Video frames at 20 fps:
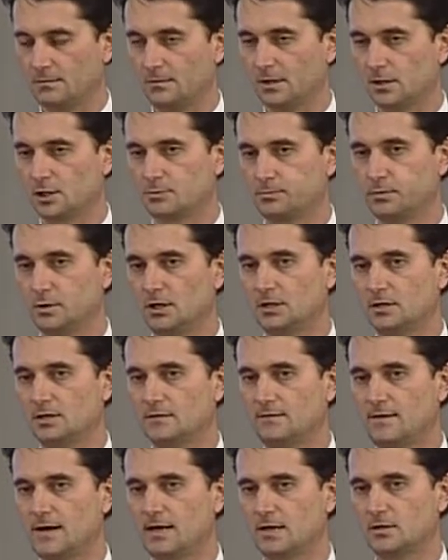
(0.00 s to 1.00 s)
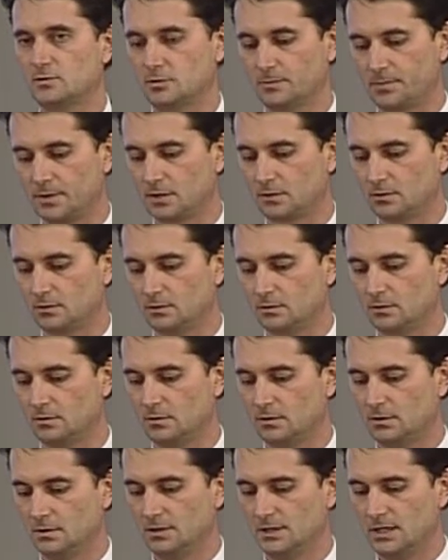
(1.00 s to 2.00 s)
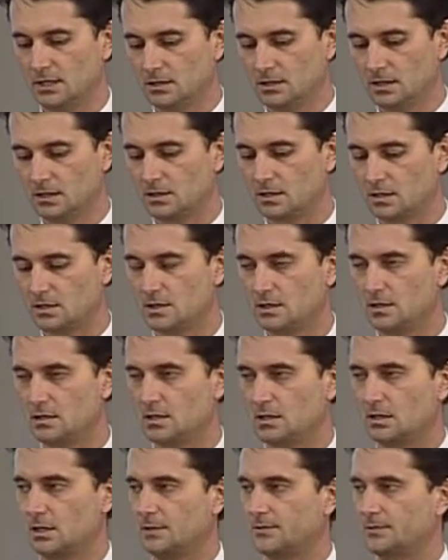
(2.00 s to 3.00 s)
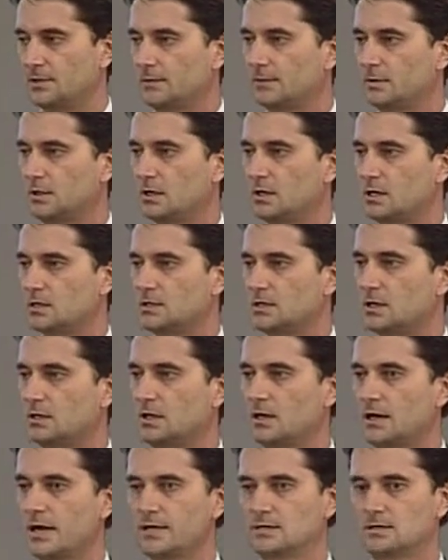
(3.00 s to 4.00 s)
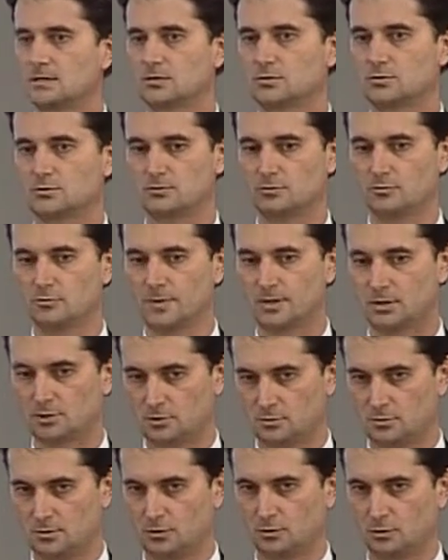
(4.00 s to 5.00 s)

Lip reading: First of all, political will is of importance. What I see